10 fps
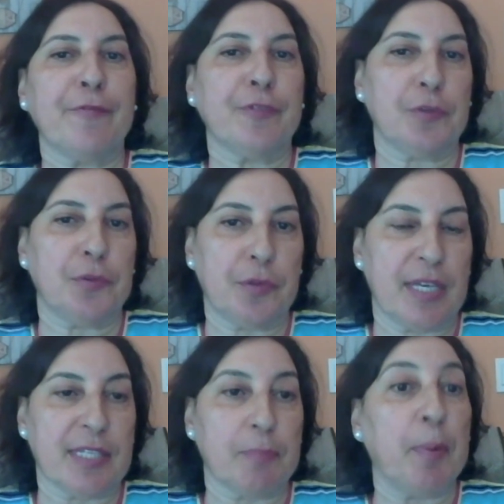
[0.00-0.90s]
to do
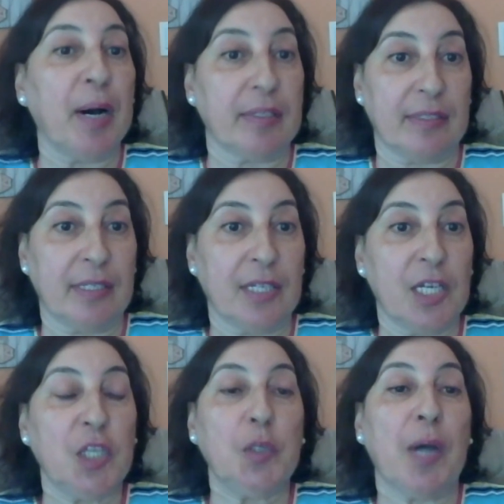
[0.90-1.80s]
this, but
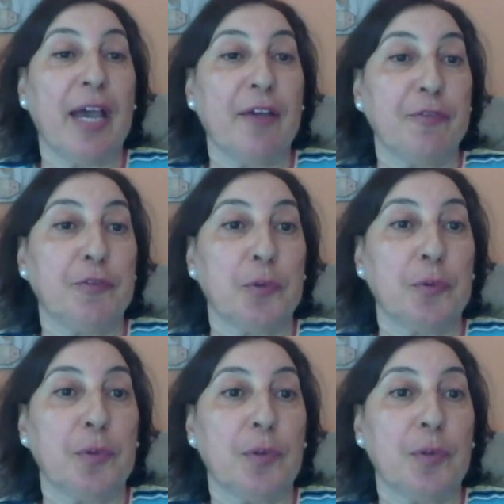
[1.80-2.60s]
you have to